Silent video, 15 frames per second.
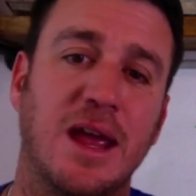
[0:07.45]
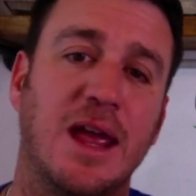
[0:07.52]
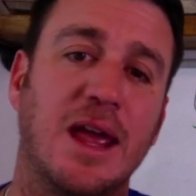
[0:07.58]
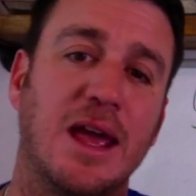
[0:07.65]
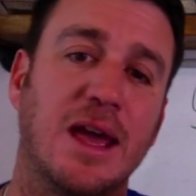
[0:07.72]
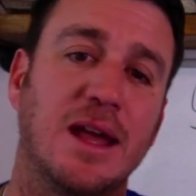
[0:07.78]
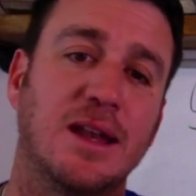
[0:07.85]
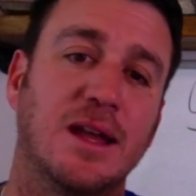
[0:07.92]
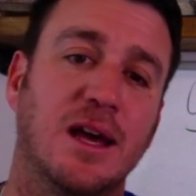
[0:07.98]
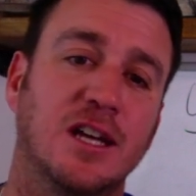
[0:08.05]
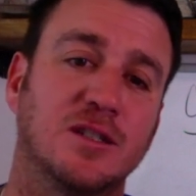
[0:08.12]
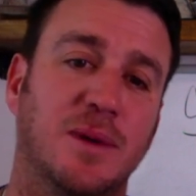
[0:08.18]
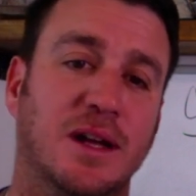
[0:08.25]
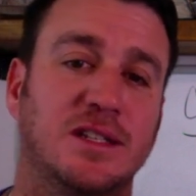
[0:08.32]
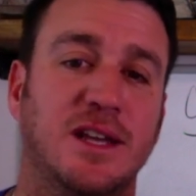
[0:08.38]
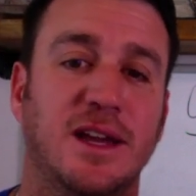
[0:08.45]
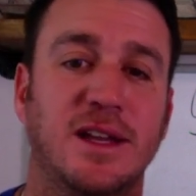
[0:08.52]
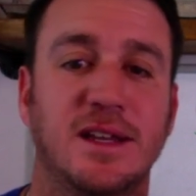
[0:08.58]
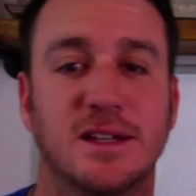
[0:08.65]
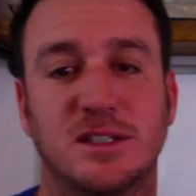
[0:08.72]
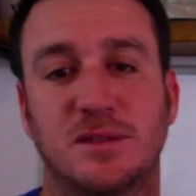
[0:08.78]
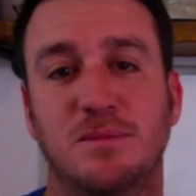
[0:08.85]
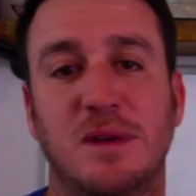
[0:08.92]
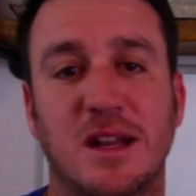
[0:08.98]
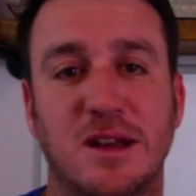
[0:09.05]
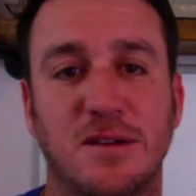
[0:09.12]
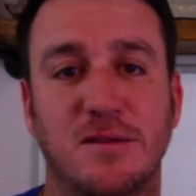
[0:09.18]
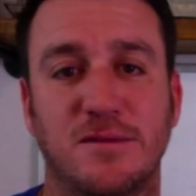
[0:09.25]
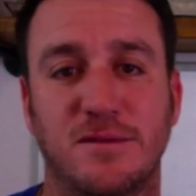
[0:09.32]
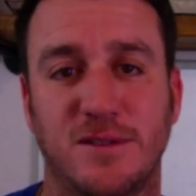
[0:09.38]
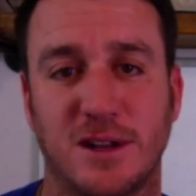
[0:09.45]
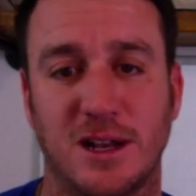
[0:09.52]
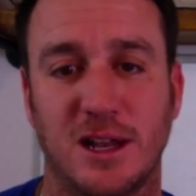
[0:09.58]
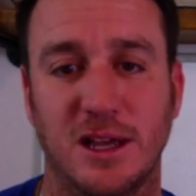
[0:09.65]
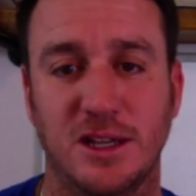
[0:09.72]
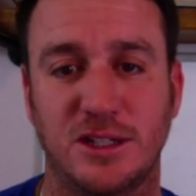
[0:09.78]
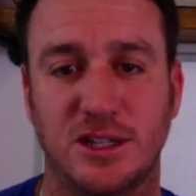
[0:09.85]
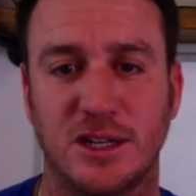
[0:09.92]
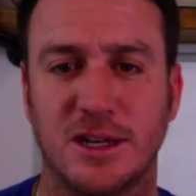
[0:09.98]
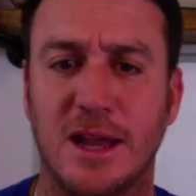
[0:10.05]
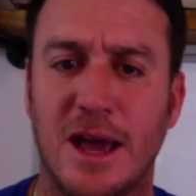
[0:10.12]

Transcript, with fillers: and spontaneous minute ventilation.